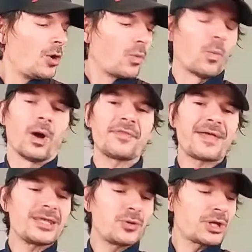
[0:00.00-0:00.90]
One
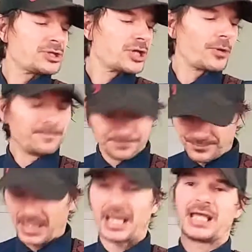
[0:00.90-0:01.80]
thing you can do
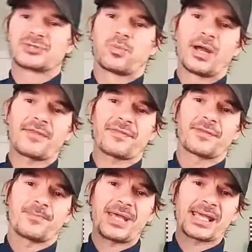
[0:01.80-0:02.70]
is with
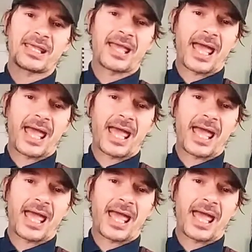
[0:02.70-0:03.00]
the picking